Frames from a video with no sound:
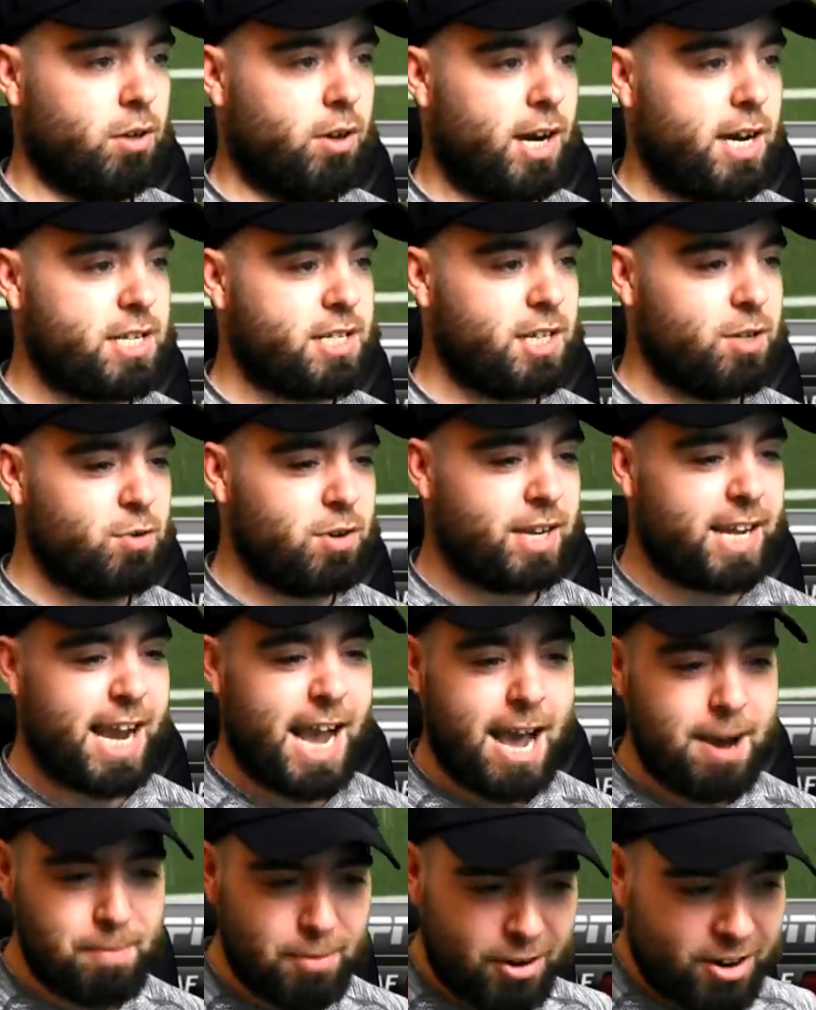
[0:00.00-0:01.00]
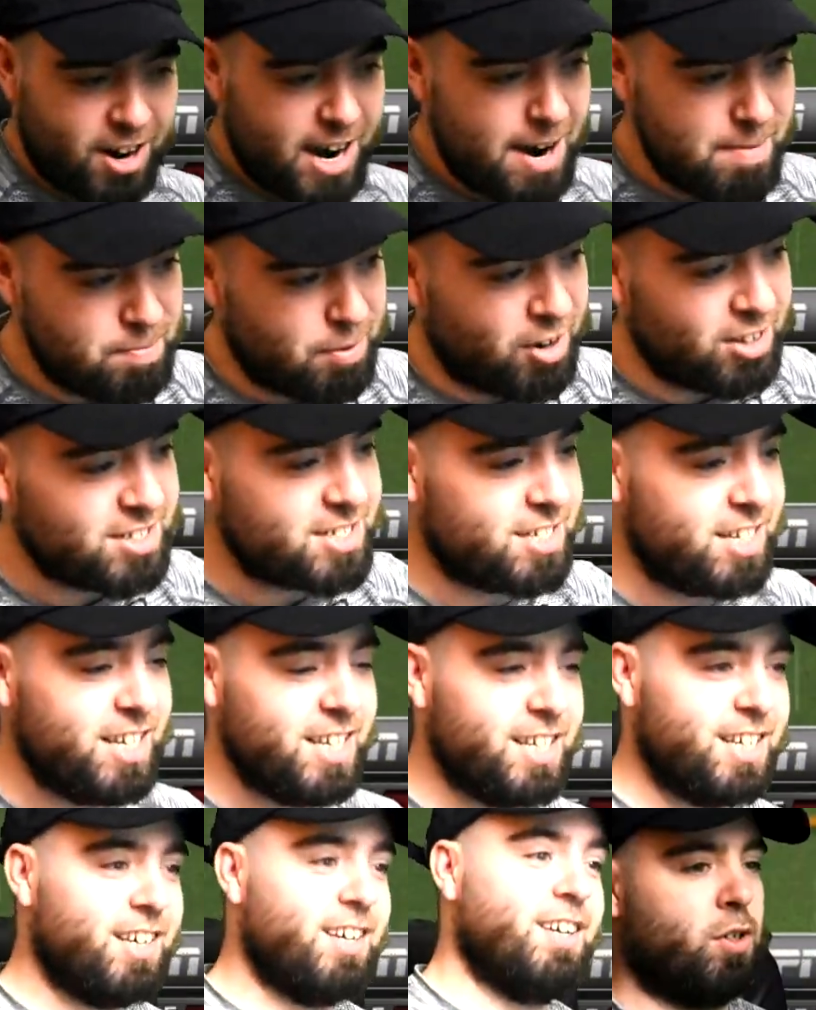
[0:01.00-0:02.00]
Nice little gap. All right,
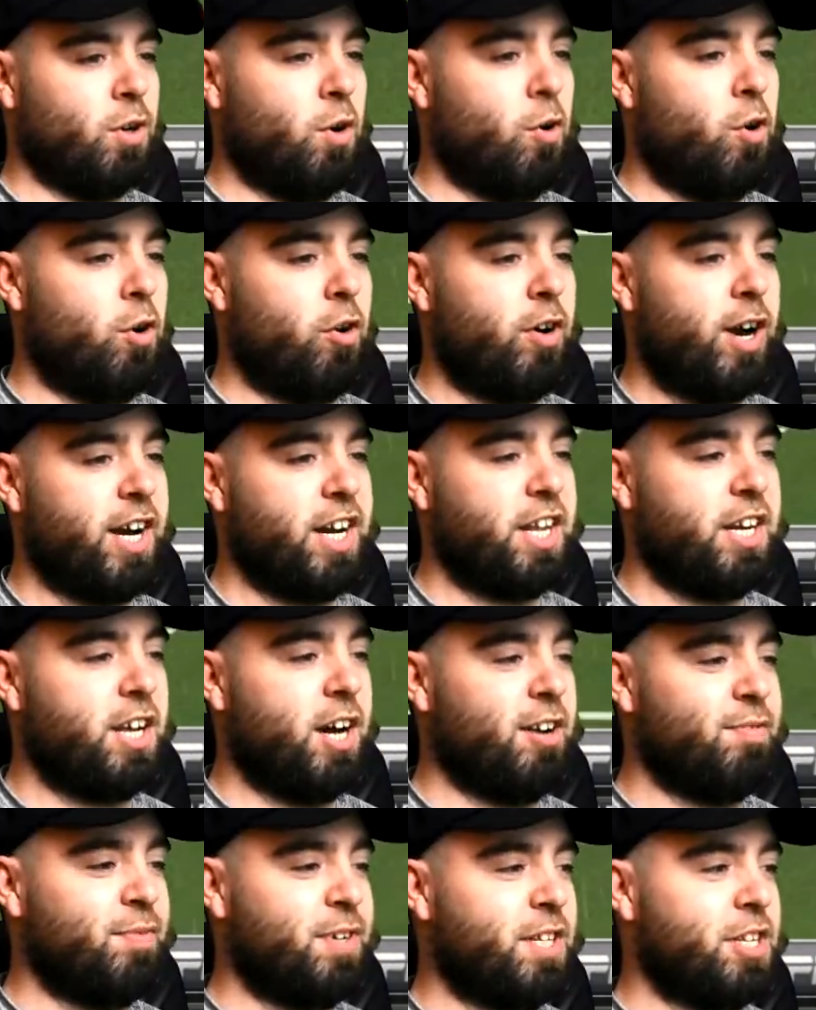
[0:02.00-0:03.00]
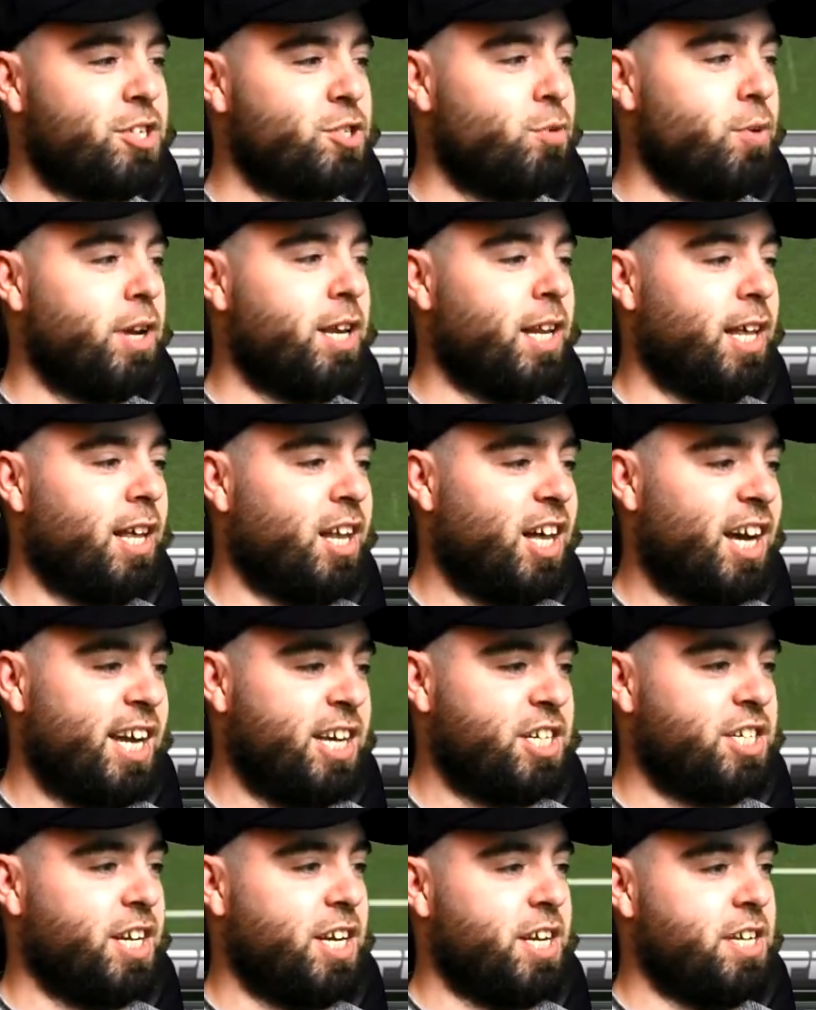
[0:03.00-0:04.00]
Bostic. Already done with the squiggly
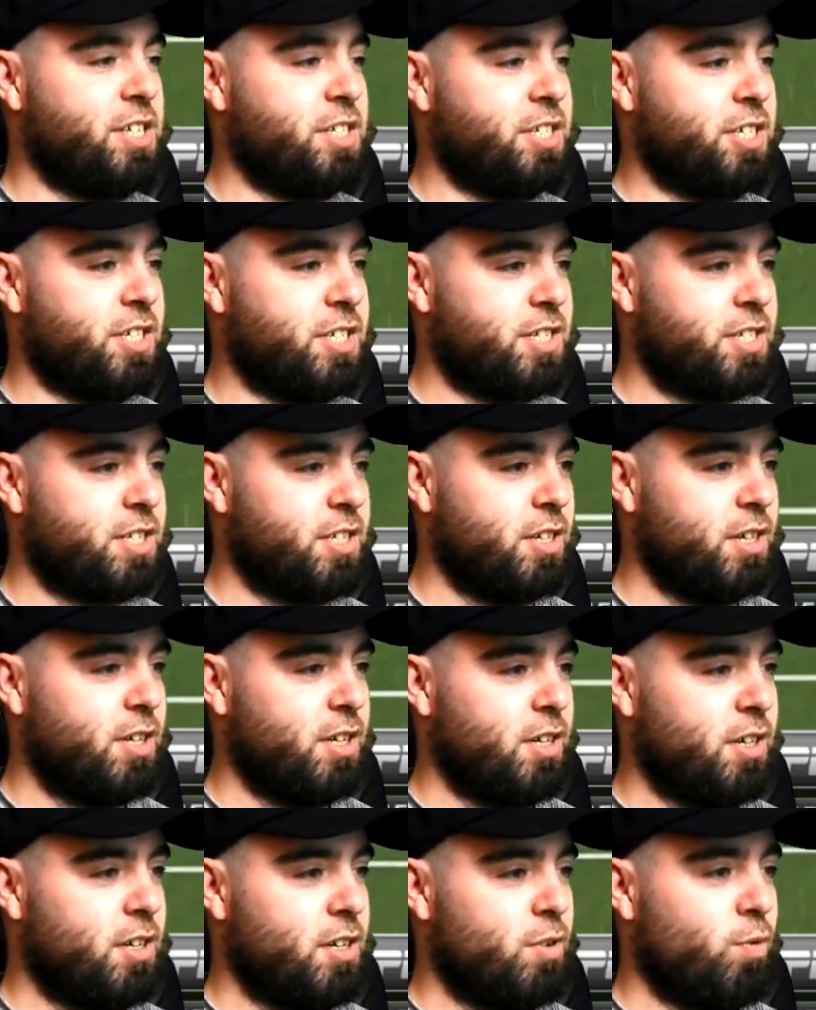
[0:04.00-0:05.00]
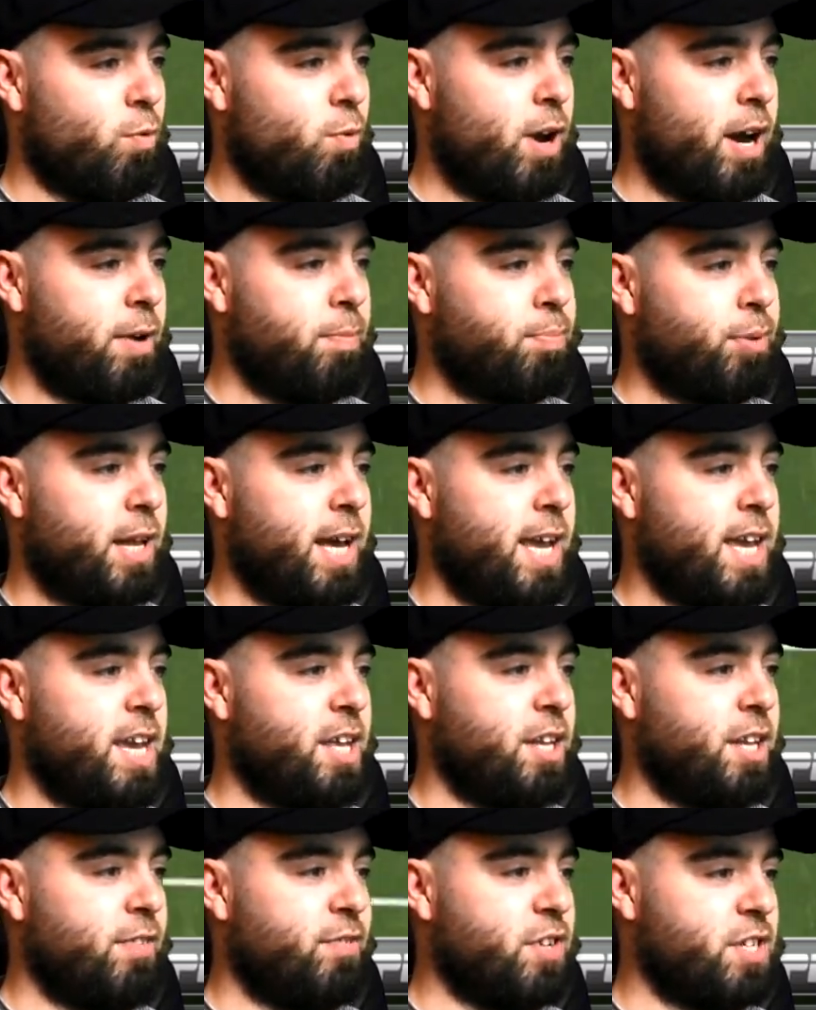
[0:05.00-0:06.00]
line cheese. Just one
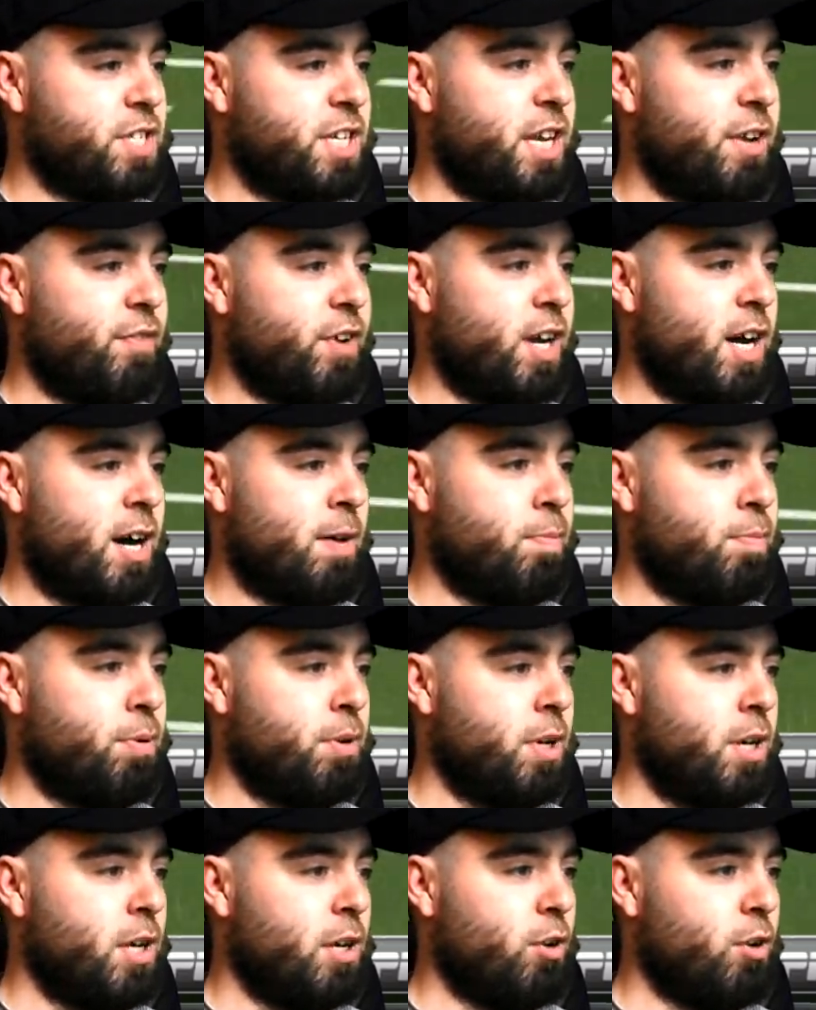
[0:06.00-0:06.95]
play in, they've just given up.